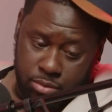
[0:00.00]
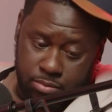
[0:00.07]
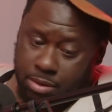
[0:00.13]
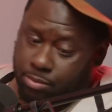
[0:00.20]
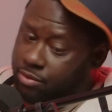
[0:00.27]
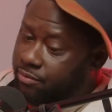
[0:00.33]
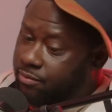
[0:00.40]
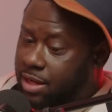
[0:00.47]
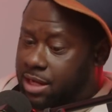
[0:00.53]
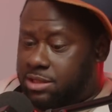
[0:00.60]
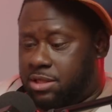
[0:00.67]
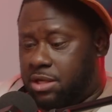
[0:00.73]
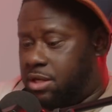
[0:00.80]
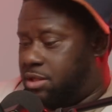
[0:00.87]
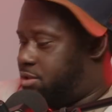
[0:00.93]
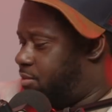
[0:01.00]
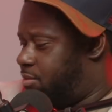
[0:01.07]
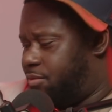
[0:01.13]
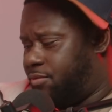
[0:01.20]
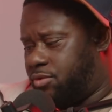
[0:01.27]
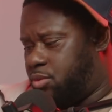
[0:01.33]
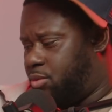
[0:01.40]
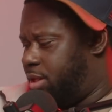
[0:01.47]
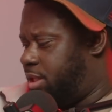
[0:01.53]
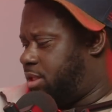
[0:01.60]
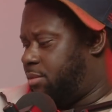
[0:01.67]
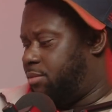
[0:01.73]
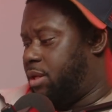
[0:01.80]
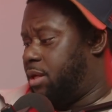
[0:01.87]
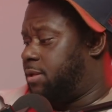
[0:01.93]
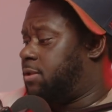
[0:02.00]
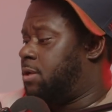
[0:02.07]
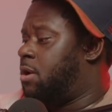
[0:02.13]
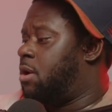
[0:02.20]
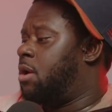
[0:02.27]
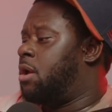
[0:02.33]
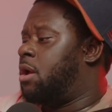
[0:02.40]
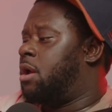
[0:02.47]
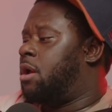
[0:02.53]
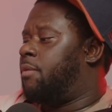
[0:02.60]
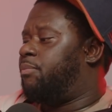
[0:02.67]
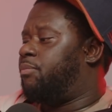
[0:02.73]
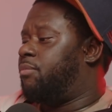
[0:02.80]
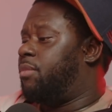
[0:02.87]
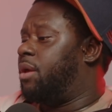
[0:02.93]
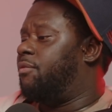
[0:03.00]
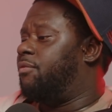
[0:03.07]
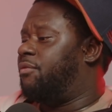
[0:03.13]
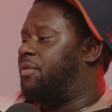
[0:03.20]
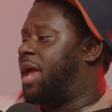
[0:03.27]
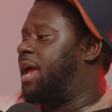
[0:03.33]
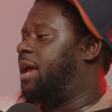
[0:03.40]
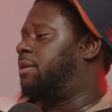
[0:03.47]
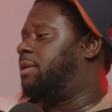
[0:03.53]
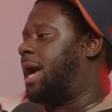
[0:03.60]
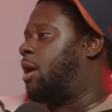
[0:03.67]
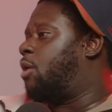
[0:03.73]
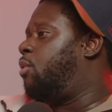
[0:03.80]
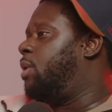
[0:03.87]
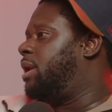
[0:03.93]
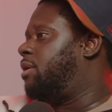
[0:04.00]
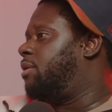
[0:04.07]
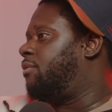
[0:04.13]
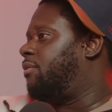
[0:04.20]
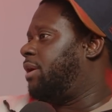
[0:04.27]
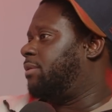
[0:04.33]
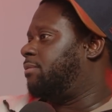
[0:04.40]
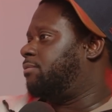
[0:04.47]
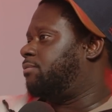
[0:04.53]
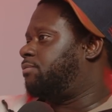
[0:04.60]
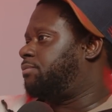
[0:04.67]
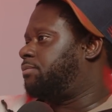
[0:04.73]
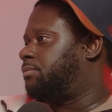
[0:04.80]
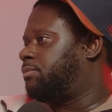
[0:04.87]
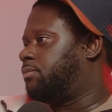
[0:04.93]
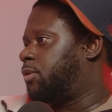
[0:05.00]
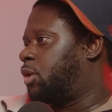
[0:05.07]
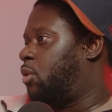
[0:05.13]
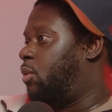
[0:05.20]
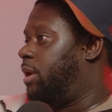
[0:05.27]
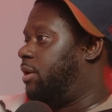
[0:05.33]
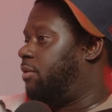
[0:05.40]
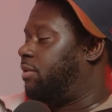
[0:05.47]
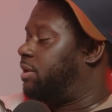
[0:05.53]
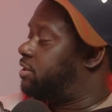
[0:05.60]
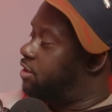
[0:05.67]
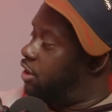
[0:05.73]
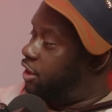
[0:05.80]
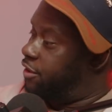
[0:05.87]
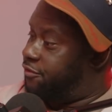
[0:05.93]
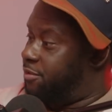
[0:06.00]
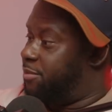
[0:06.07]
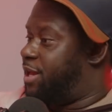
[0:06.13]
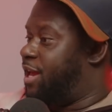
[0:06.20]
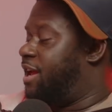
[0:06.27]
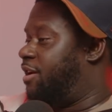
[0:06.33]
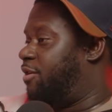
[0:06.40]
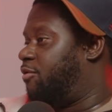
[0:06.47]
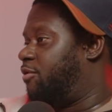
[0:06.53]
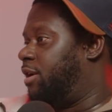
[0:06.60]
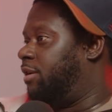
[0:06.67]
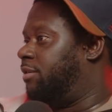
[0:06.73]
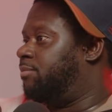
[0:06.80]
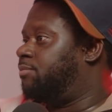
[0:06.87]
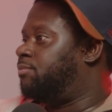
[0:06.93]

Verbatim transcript: My brother, my son's twenty some years. Vague got Queen of the Ring. Queen of the Ring started from King of the Ring.